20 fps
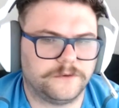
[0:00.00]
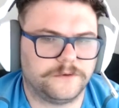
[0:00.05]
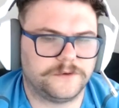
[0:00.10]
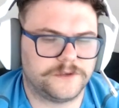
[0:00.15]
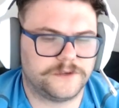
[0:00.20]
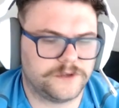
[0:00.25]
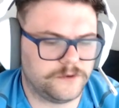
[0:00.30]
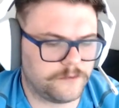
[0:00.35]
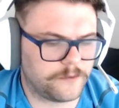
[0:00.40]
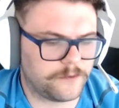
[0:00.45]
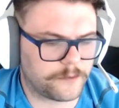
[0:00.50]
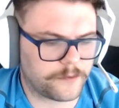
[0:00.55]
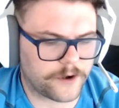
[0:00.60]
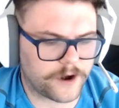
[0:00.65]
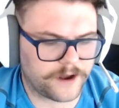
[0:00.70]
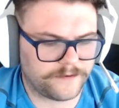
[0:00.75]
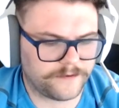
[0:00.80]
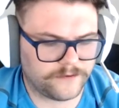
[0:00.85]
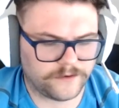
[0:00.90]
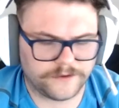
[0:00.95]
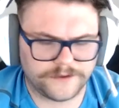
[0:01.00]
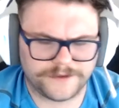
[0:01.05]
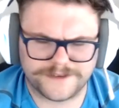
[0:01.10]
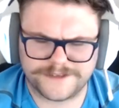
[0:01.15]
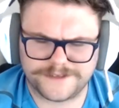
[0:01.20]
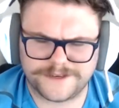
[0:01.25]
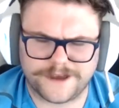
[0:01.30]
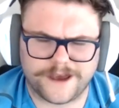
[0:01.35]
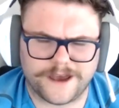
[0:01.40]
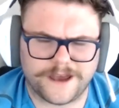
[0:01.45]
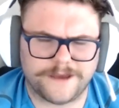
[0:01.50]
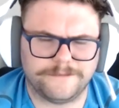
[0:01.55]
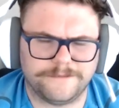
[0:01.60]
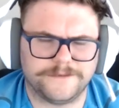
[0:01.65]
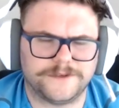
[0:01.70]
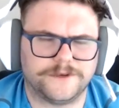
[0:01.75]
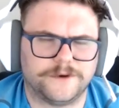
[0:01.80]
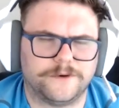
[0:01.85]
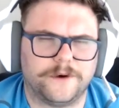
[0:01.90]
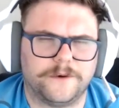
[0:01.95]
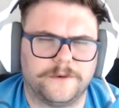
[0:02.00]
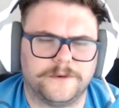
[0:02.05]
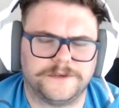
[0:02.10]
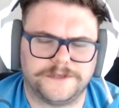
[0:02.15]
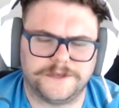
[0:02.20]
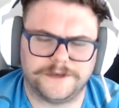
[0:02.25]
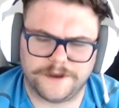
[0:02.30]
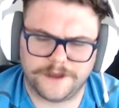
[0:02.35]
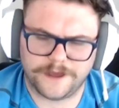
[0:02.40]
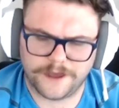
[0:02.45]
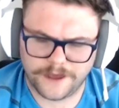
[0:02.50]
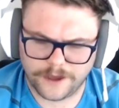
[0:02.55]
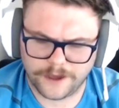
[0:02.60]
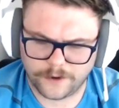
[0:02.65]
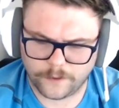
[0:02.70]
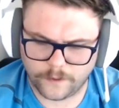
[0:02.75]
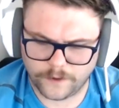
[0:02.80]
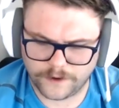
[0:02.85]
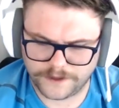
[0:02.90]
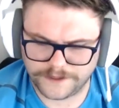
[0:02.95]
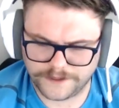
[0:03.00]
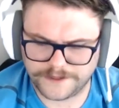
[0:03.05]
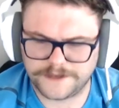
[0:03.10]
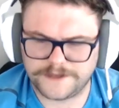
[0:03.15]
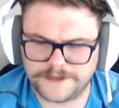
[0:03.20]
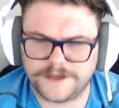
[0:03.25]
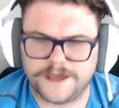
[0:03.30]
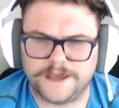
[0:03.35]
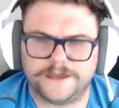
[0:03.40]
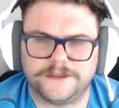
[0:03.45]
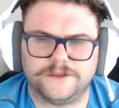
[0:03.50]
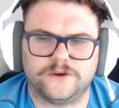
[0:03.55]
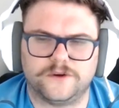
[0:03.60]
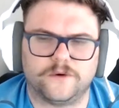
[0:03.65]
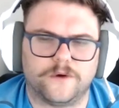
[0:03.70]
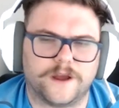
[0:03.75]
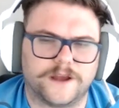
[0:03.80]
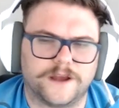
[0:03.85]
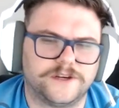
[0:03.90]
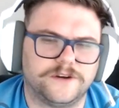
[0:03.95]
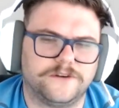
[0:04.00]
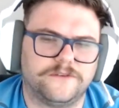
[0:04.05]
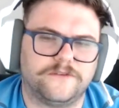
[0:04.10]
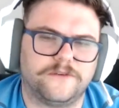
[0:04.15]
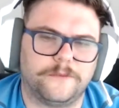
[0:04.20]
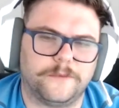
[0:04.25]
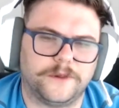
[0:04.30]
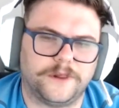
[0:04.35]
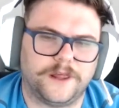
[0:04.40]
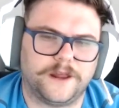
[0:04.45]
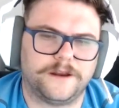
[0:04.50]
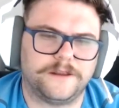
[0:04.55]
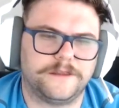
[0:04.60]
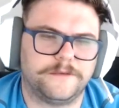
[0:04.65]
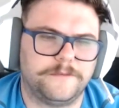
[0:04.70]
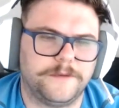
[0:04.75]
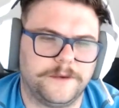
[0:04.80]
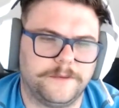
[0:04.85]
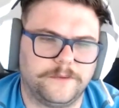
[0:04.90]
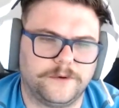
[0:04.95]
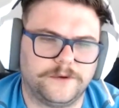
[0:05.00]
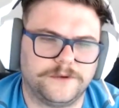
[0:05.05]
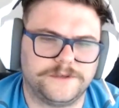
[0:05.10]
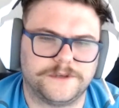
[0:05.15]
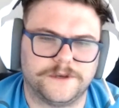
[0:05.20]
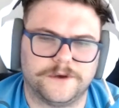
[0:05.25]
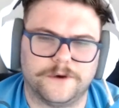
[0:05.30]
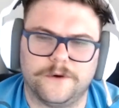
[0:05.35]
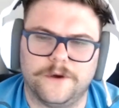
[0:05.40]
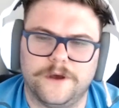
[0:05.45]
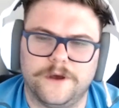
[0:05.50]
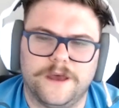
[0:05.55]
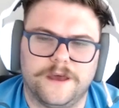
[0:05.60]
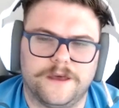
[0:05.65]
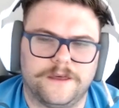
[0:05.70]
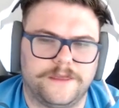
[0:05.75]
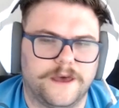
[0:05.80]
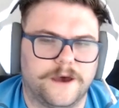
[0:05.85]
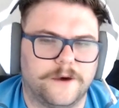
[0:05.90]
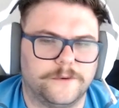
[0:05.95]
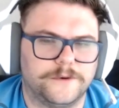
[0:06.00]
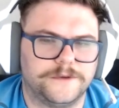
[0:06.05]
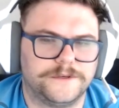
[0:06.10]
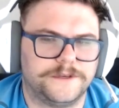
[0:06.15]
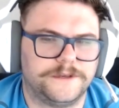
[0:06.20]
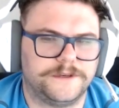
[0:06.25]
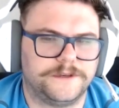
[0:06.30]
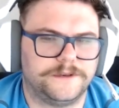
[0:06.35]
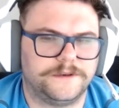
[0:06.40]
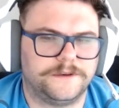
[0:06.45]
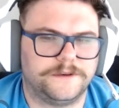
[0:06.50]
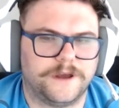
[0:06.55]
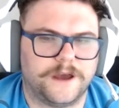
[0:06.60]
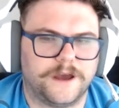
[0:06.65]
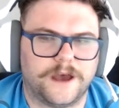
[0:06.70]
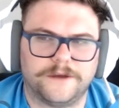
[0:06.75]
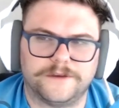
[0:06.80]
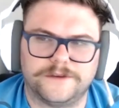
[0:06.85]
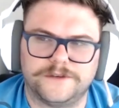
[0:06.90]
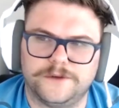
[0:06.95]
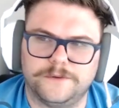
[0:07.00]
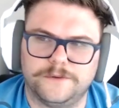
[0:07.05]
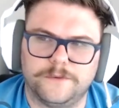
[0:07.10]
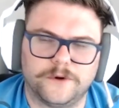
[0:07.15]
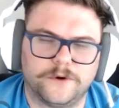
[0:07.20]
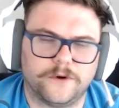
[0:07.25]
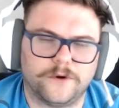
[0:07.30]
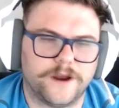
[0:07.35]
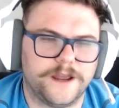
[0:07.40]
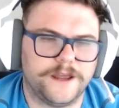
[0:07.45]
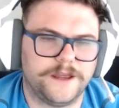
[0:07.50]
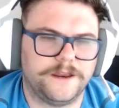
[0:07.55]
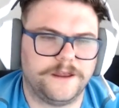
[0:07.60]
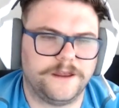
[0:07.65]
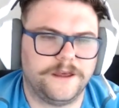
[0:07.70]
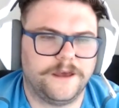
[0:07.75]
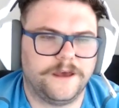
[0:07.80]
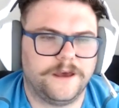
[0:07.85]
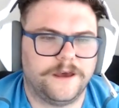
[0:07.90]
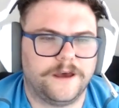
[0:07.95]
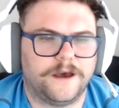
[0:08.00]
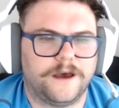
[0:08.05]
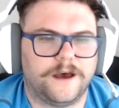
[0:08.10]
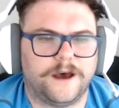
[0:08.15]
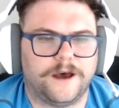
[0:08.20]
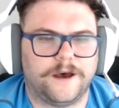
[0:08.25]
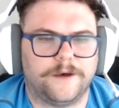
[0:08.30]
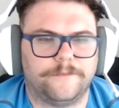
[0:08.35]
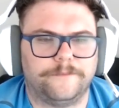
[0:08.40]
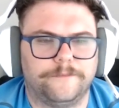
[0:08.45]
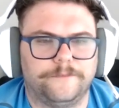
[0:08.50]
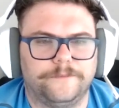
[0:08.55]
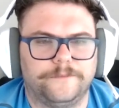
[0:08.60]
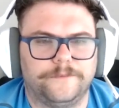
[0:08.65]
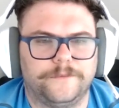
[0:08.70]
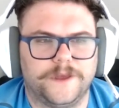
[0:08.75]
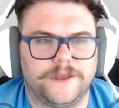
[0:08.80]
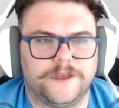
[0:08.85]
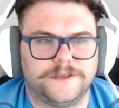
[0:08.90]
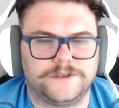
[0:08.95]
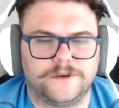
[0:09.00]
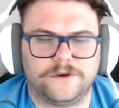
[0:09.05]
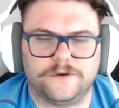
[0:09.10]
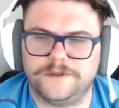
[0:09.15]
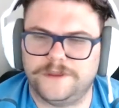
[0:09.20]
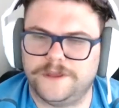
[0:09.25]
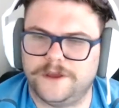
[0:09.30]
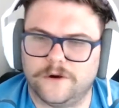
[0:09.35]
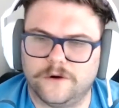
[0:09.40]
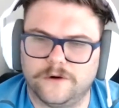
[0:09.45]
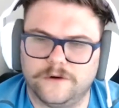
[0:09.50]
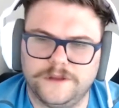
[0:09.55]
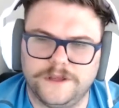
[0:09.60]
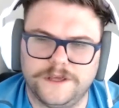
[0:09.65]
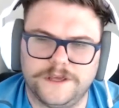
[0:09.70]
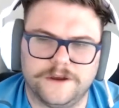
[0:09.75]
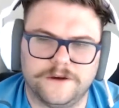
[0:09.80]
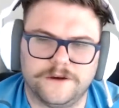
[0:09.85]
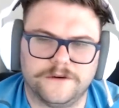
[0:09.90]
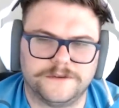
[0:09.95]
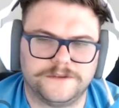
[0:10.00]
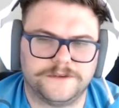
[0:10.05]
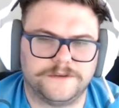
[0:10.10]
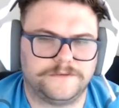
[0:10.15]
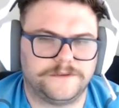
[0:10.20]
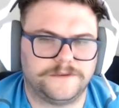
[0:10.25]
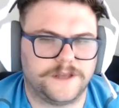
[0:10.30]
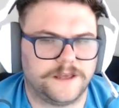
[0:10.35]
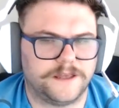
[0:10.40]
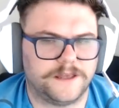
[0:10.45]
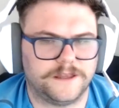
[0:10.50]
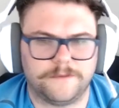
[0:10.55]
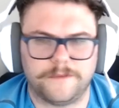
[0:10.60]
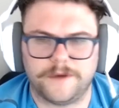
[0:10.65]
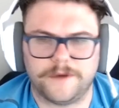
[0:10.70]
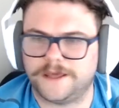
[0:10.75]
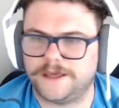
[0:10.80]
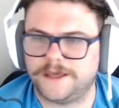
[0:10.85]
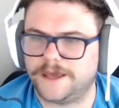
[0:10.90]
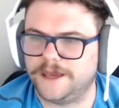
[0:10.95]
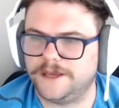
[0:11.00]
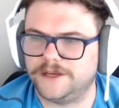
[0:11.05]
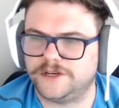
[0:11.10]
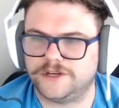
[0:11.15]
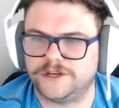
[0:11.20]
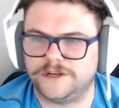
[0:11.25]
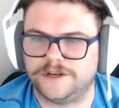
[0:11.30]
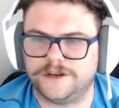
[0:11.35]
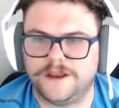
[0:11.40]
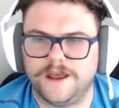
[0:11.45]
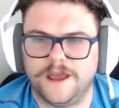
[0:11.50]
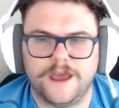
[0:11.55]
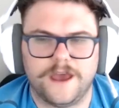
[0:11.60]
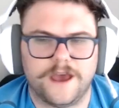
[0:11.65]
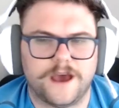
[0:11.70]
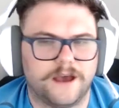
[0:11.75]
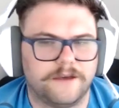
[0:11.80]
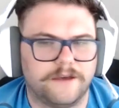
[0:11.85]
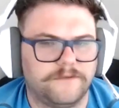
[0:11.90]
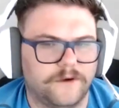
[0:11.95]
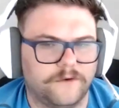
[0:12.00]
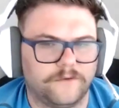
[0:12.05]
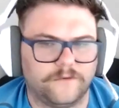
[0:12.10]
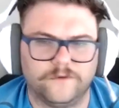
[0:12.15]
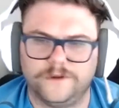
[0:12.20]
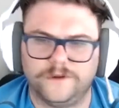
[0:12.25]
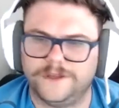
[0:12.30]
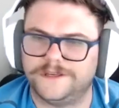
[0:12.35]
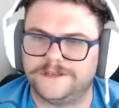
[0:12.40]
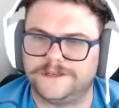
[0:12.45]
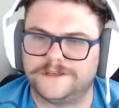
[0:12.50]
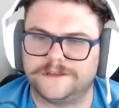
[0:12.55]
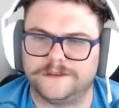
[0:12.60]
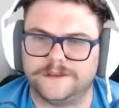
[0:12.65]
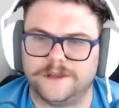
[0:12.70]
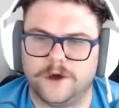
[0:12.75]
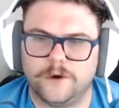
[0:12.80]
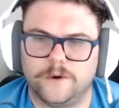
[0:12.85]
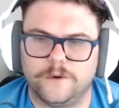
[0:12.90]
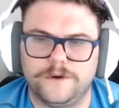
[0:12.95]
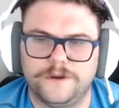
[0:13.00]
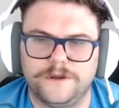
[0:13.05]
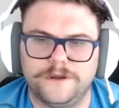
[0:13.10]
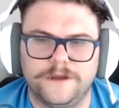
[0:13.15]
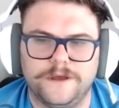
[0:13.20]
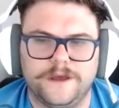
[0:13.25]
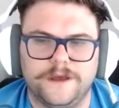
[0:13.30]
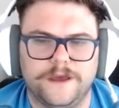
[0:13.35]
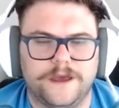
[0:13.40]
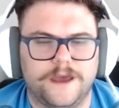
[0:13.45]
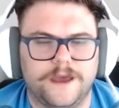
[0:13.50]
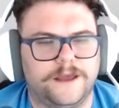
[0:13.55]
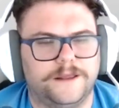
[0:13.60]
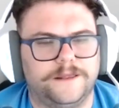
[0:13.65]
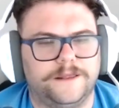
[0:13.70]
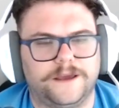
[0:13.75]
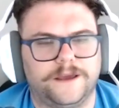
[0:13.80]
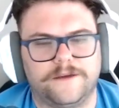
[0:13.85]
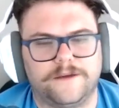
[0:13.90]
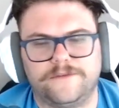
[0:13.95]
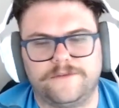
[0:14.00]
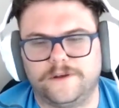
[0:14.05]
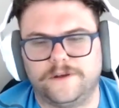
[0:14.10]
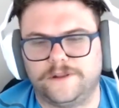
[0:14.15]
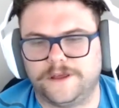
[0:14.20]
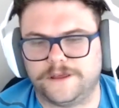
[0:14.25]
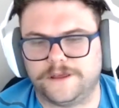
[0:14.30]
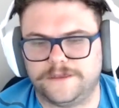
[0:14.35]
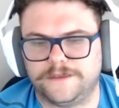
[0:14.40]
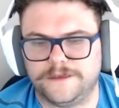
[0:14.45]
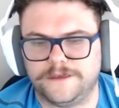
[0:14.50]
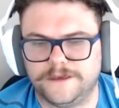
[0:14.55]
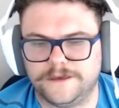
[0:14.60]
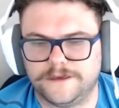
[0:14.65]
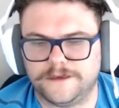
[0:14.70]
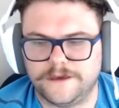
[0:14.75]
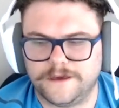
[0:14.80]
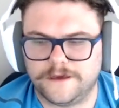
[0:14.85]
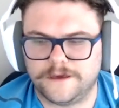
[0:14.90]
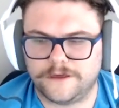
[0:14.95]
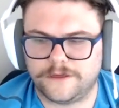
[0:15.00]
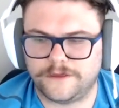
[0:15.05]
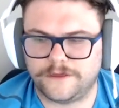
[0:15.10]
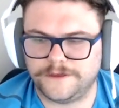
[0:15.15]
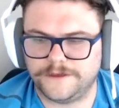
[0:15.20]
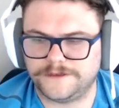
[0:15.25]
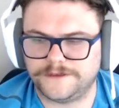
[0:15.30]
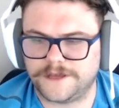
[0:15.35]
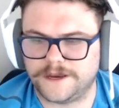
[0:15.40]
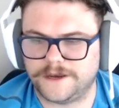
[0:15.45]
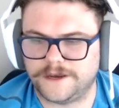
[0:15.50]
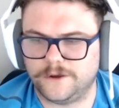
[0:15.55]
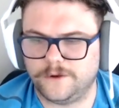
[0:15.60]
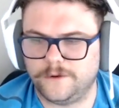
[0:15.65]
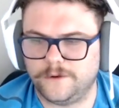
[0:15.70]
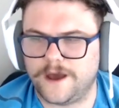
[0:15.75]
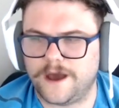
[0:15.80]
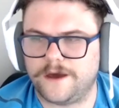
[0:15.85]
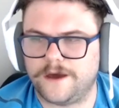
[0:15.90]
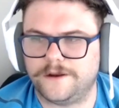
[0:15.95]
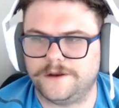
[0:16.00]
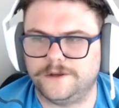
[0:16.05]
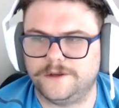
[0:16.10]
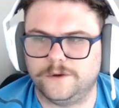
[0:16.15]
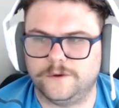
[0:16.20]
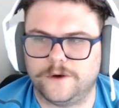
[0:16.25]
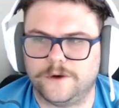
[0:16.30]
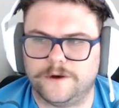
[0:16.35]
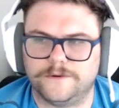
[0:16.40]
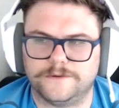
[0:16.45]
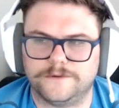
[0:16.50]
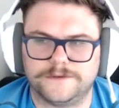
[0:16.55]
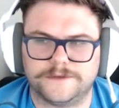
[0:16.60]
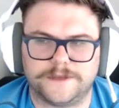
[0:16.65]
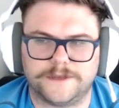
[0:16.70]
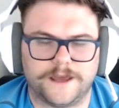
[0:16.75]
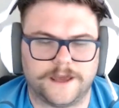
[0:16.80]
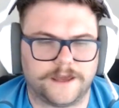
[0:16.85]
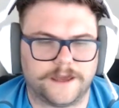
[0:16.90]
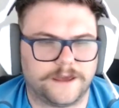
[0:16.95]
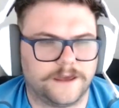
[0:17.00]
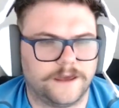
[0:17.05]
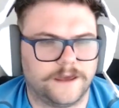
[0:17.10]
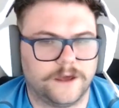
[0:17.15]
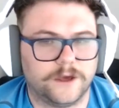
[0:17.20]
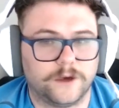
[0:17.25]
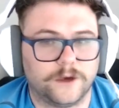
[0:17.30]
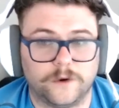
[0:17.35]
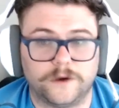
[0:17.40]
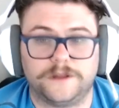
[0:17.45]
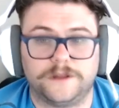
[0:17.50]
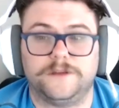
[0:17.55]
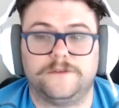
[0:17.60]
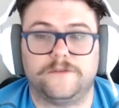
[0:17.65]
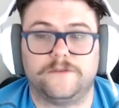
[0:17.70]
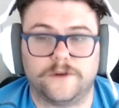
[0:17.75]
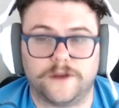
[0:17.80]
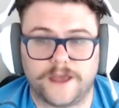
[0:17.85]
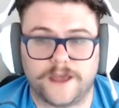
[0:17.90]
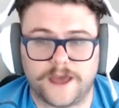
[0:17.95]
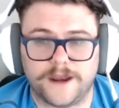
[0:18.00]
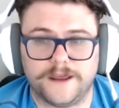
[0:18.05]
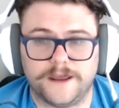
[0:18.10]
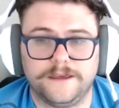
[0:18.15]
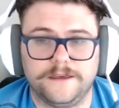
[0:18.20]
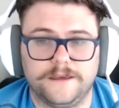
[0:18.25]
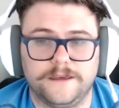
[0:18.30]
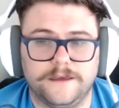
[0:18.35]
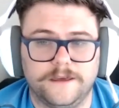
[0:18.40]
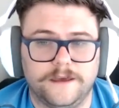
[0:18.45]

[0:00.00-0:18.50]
super prideful at this time, so I wasn't willing to take direction from a lot of the people, so that wasn't uh, super great. Um, and so in the early years of taking the medication, I felt really slowed and like I felt like the things I knew how to do, I was like quickly forgetting.